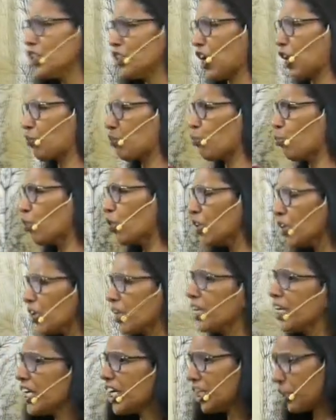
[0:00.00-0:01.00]
you are
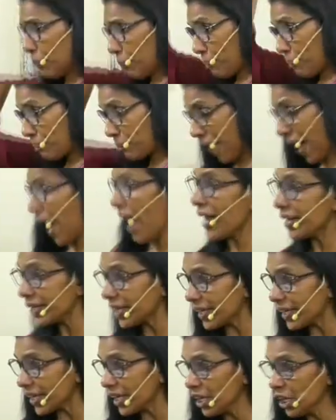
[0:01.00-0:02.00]
worried,
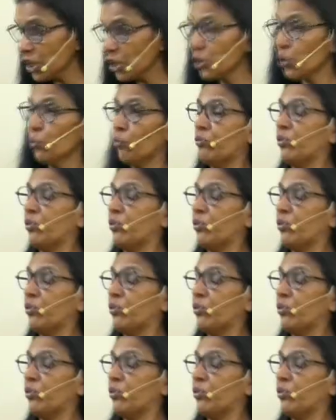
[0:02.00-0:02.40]
panic, you